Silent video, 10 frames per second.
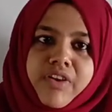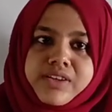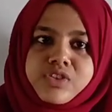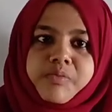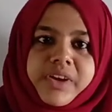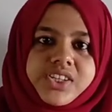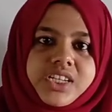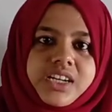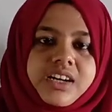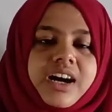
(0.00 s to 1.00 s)
want to
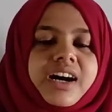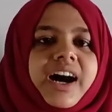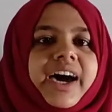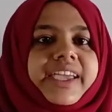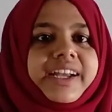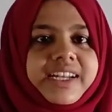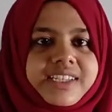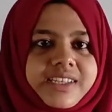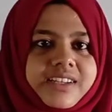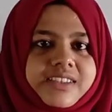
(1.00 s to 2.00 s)
measure higher
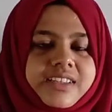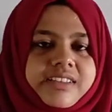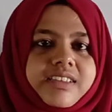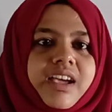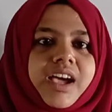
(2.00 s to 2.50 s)
distances,